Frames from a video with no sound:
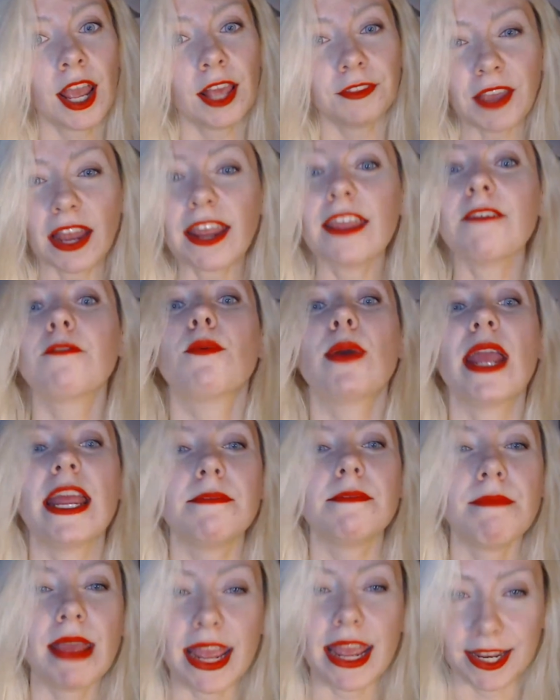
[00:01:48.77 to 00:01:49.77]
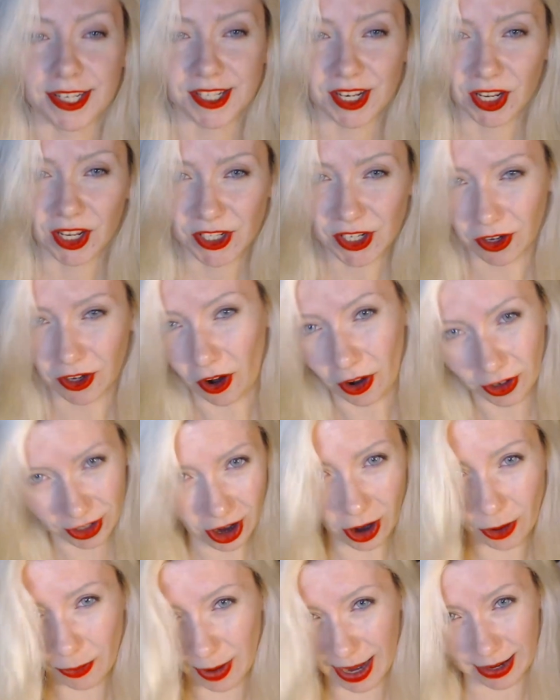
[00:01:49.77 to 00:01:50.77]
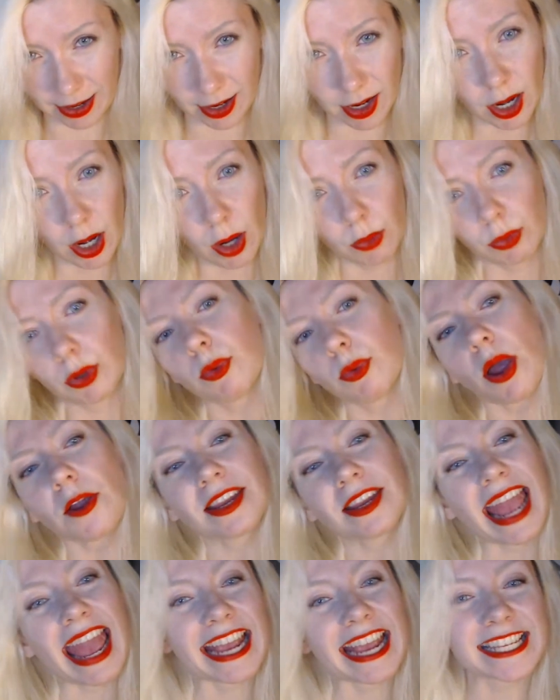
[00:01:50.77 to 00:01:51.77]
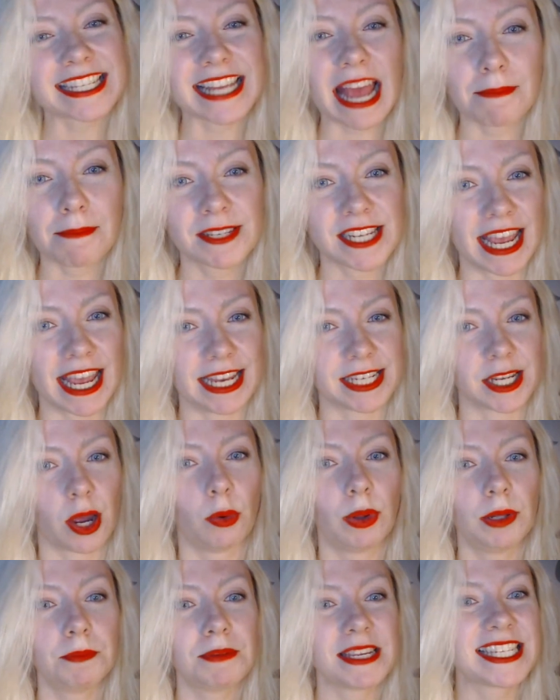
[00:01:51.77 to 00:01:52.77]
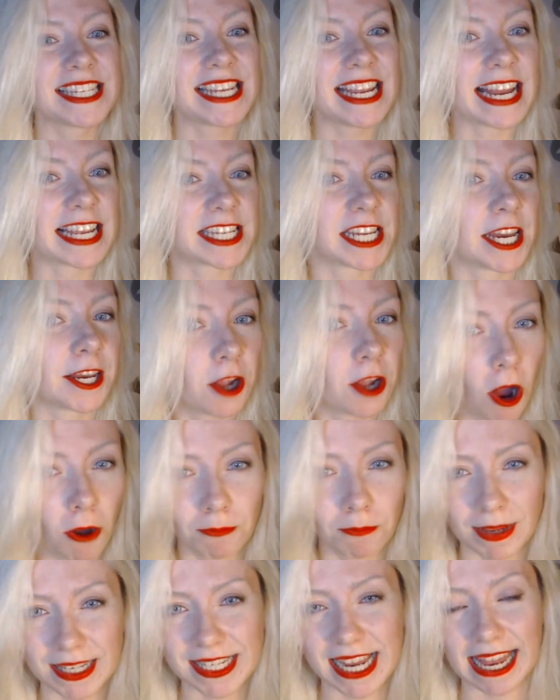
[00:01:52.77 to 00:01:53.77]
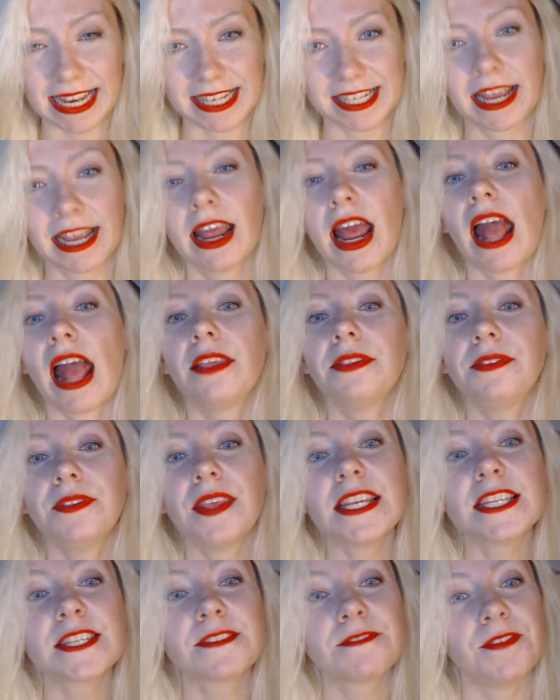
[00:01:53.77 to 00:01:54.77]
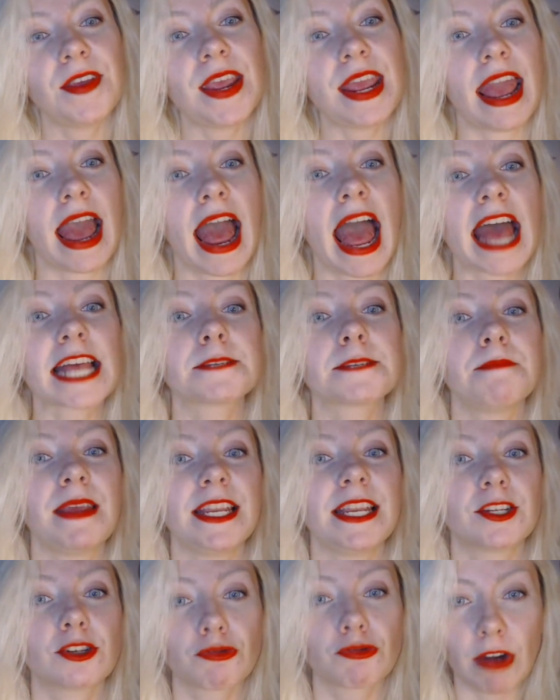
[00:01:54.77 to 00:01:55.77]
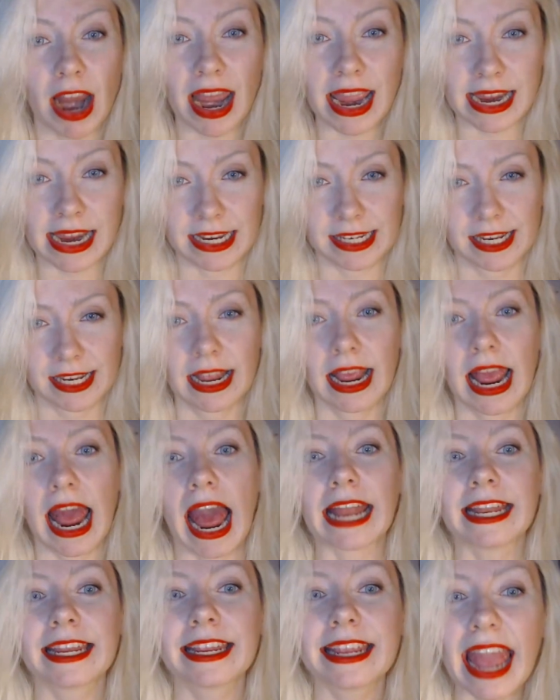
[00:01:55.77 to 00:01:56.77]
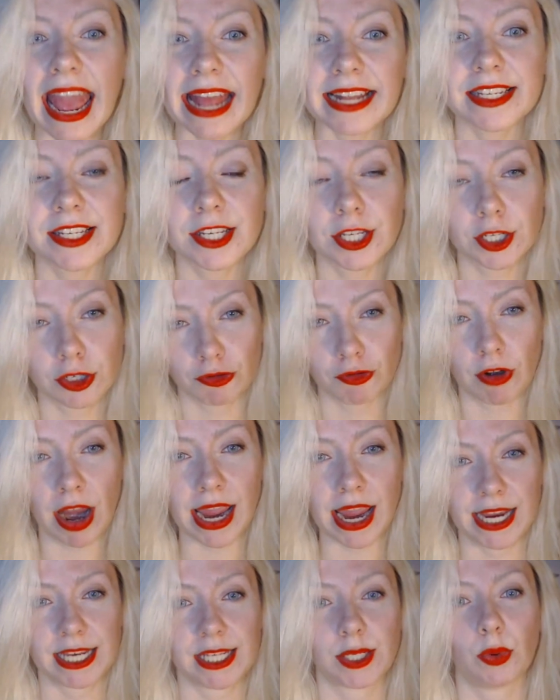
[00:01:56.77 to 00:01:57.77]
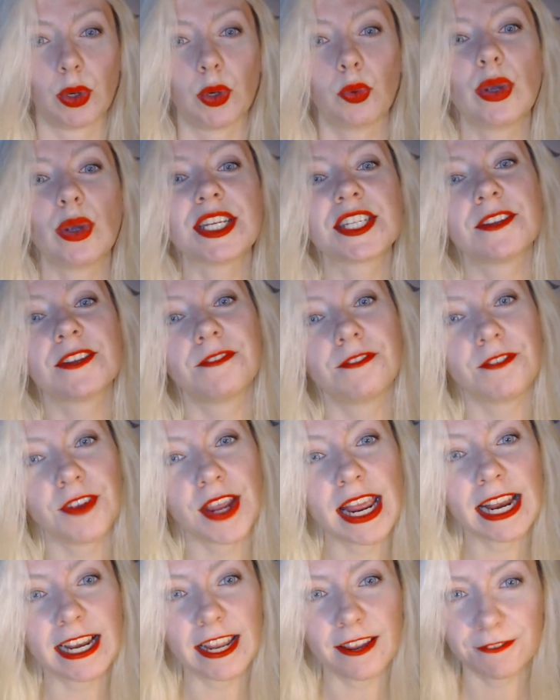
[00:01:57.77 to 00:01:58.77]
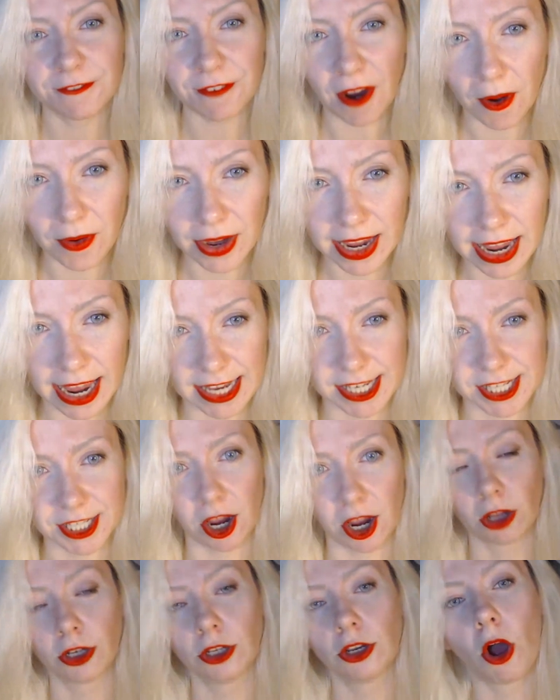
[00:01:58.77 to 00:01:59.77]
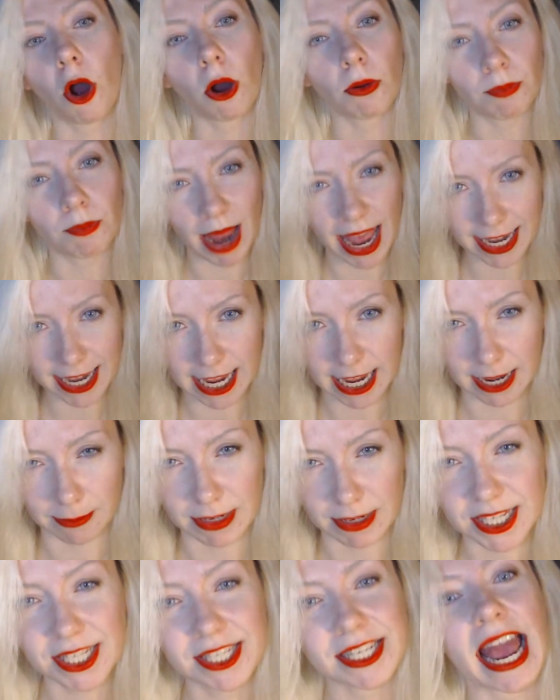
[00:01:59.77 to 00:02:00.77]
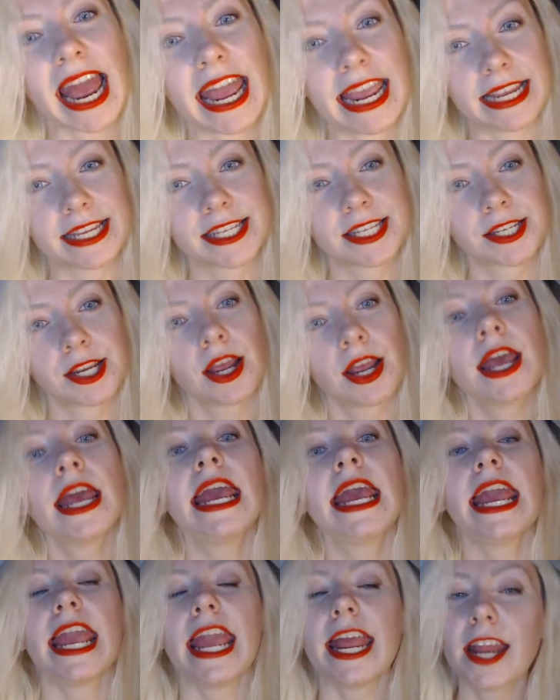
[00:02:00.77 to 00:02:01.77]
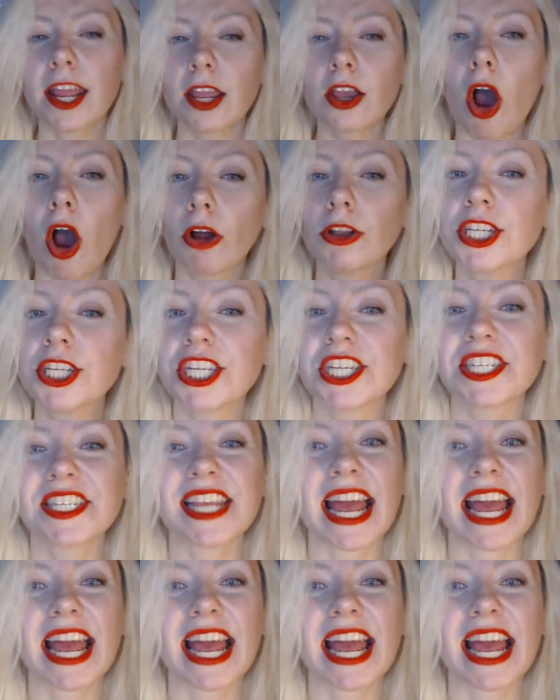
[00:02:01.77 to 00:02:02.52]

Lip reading: that if we admit to not knowing, we won't get accepted or will be seen as incompetent. And this fear has been trained and gets trained when we severely focus on not making mistakes. In a conscious